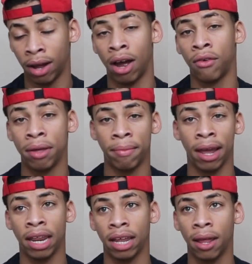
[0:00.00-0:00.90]
I already
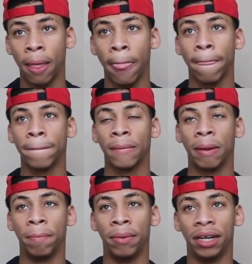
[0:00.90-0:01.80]
made it,
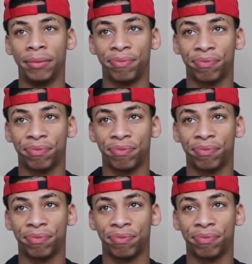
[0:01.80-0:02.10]
but